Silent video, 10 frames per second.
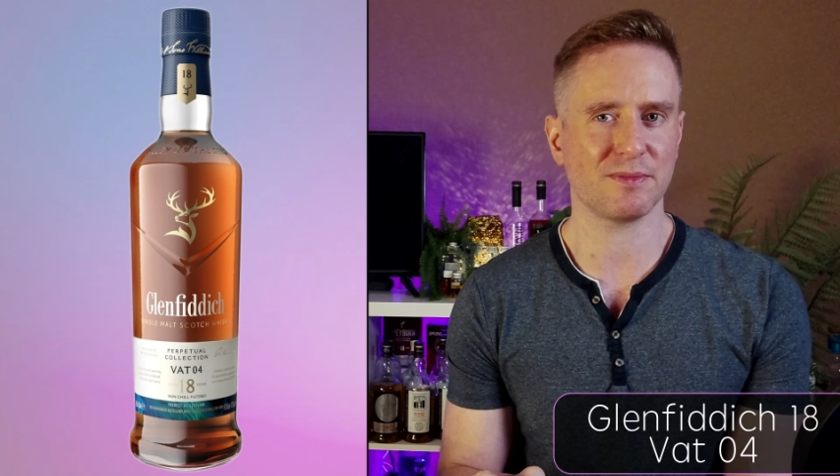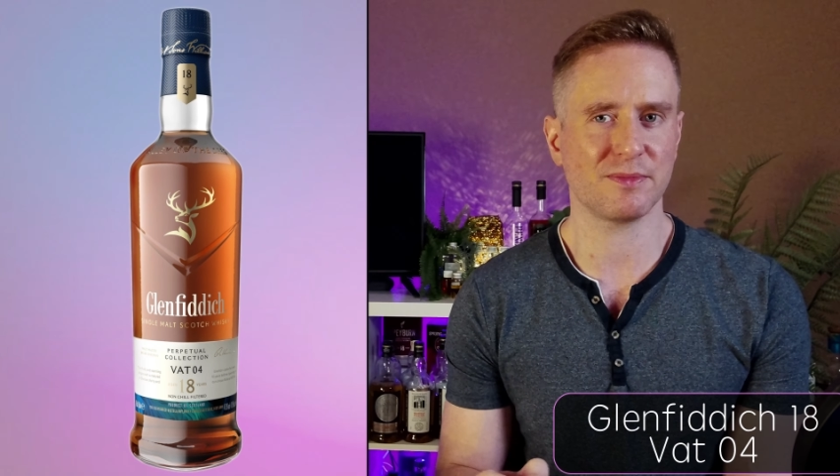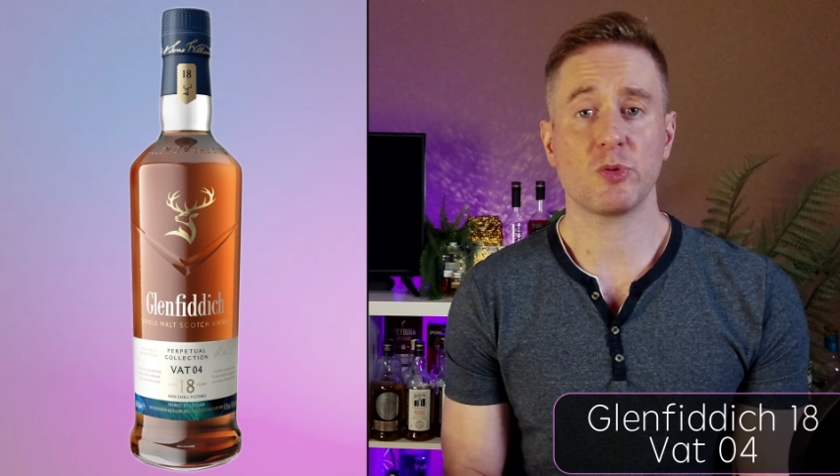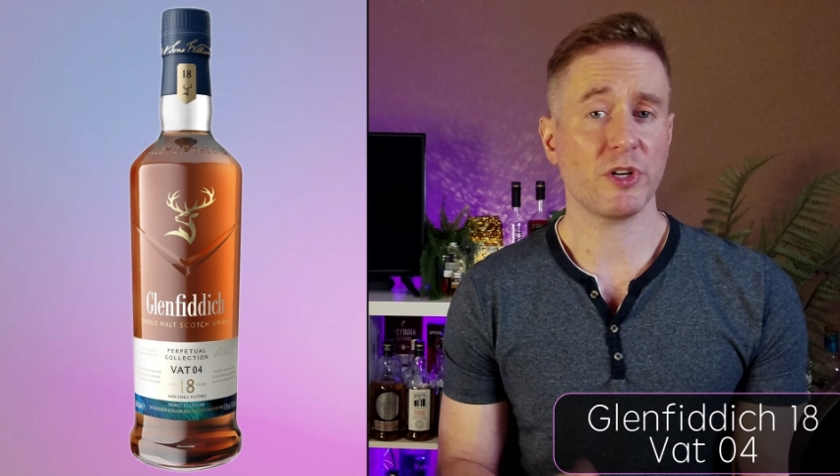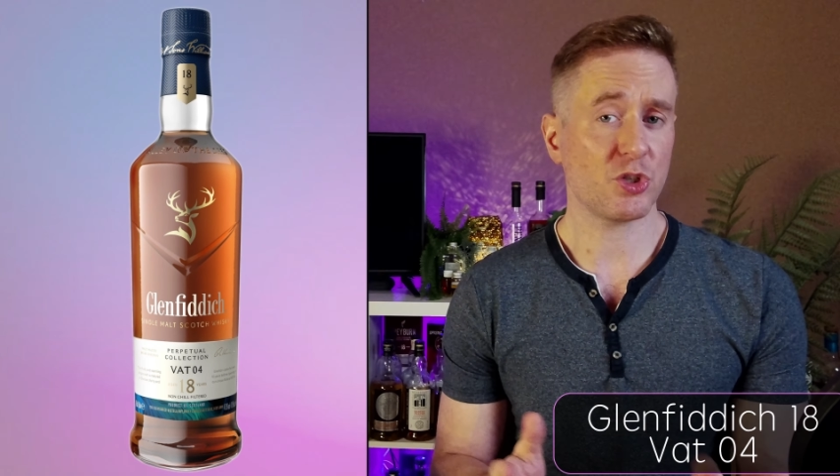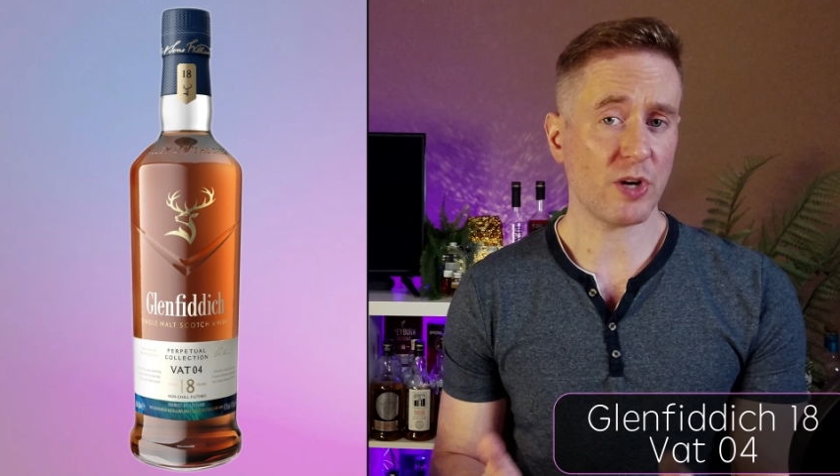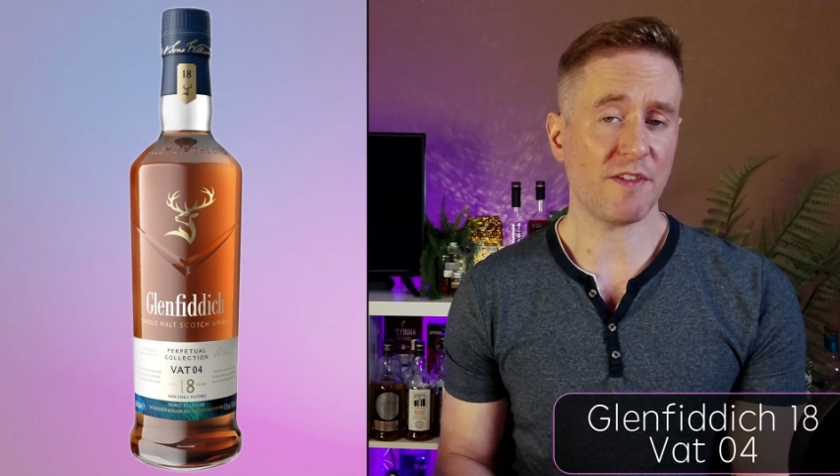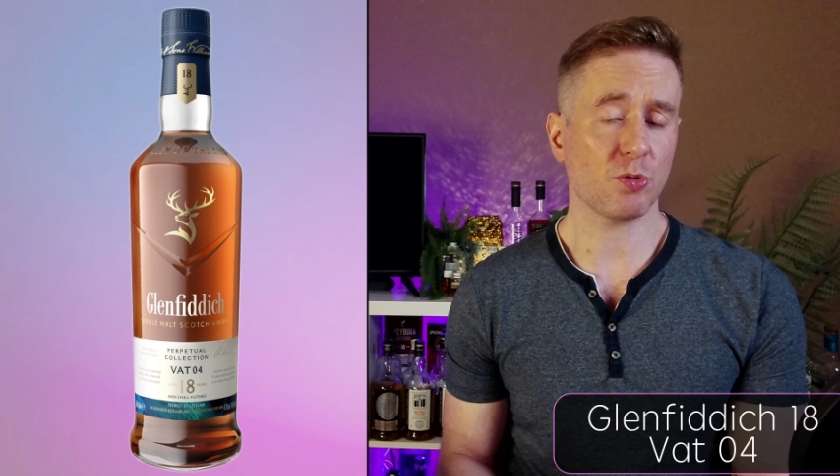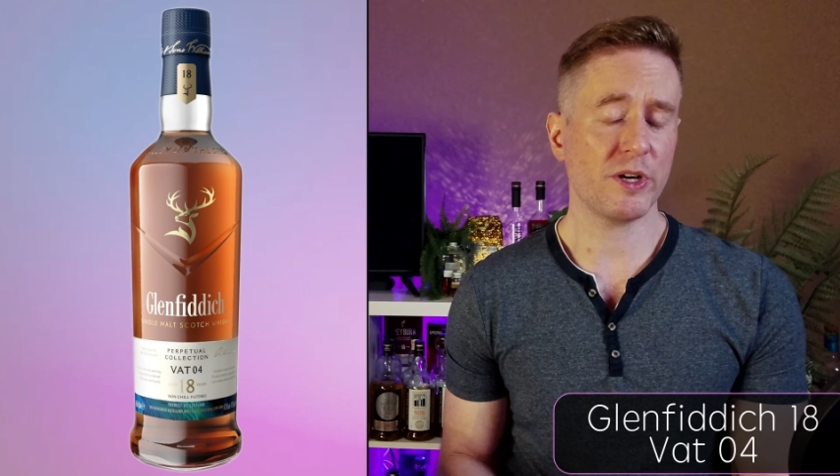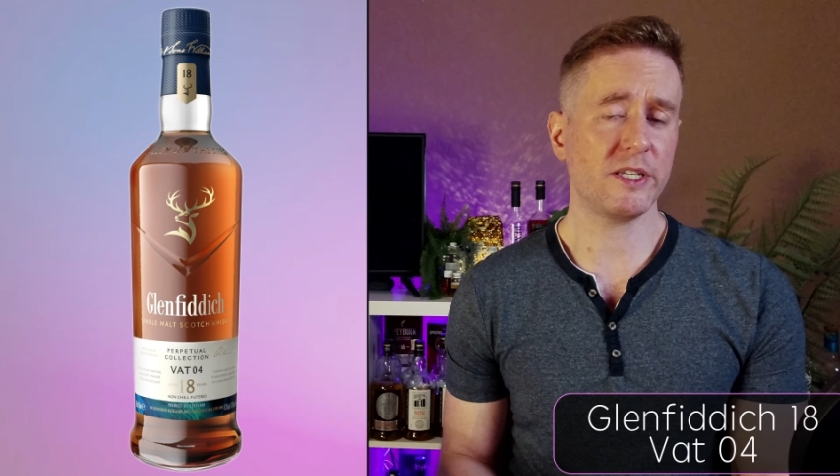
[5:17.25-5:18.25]
This one is
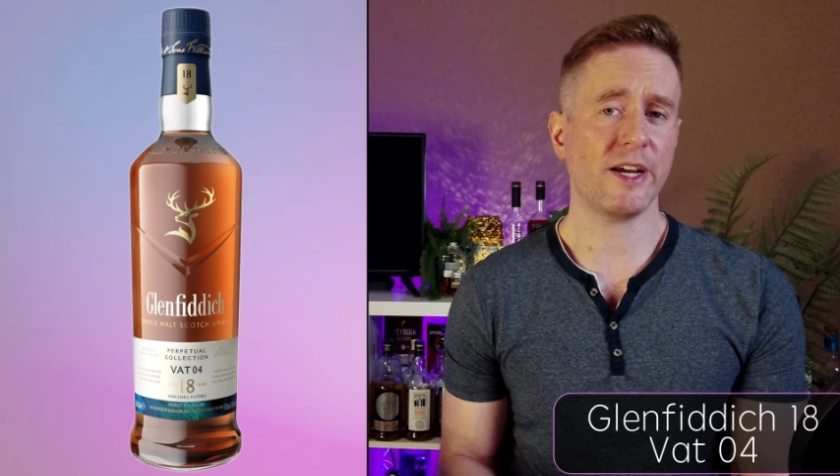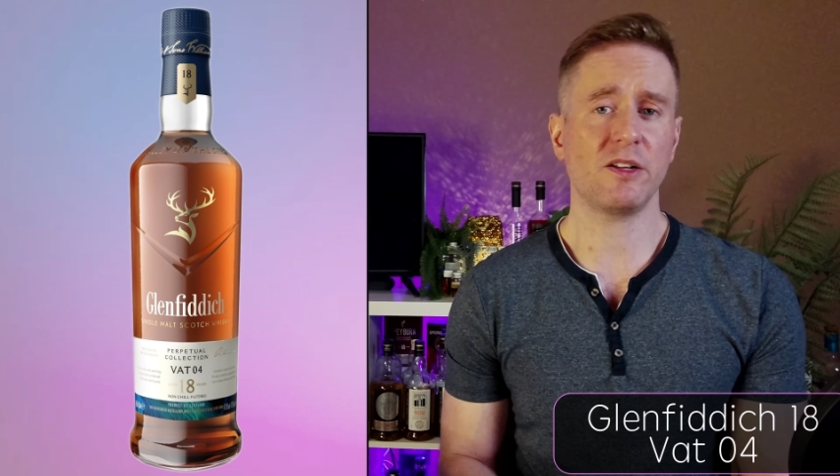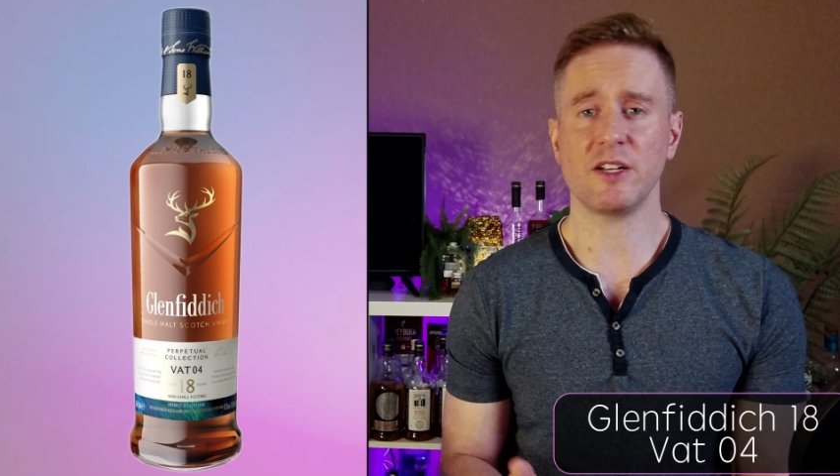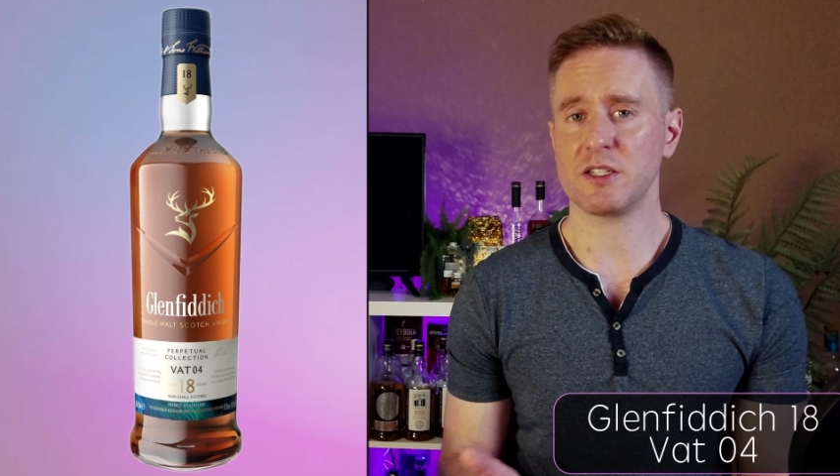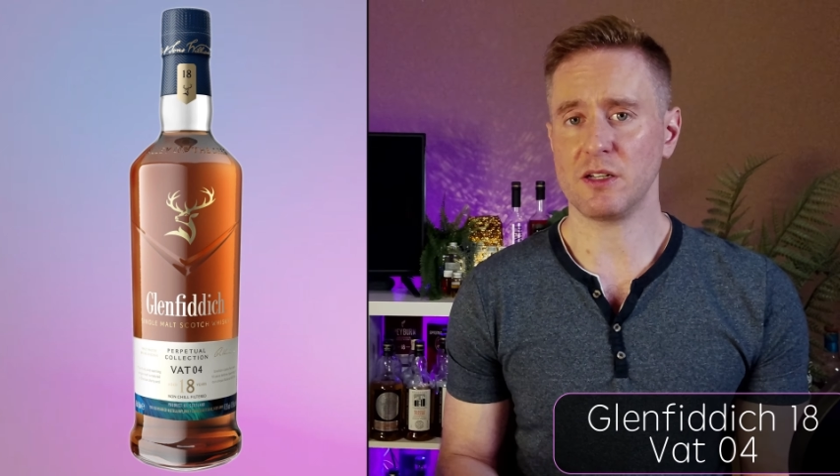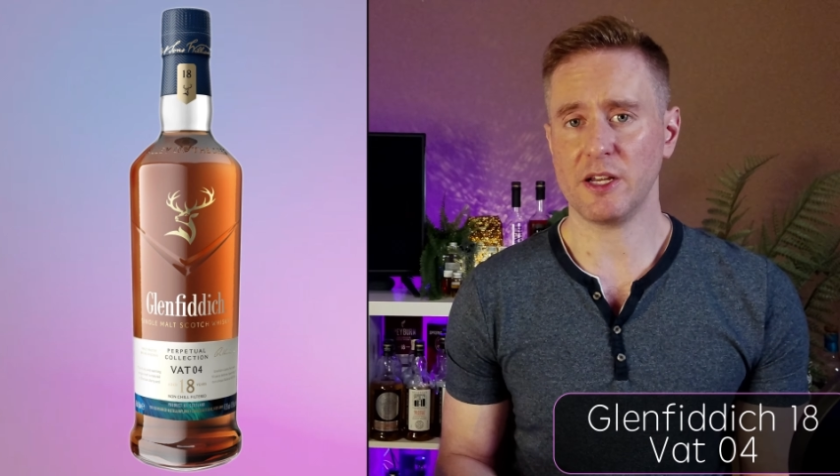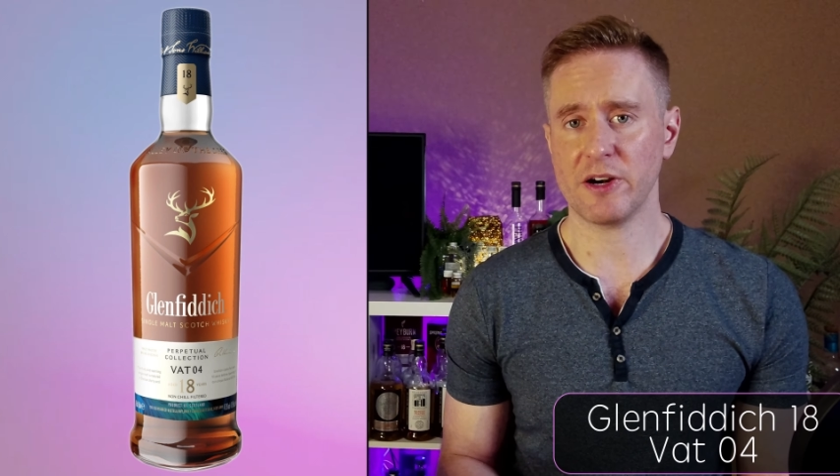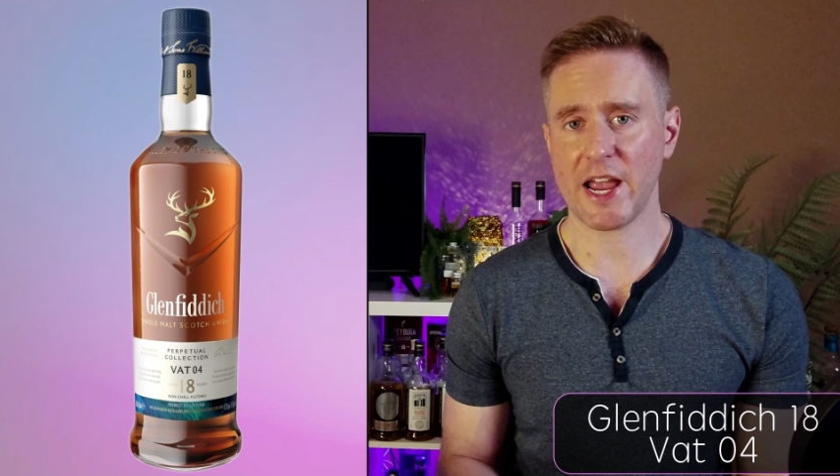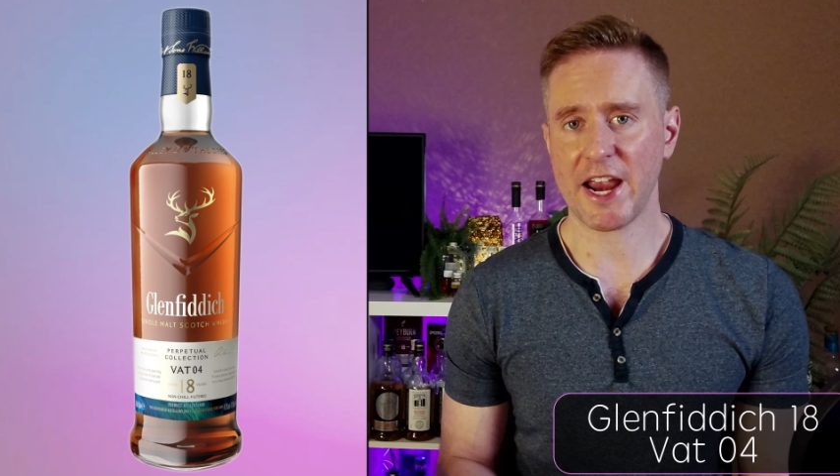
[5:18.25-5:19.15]
travel retail. It's Solera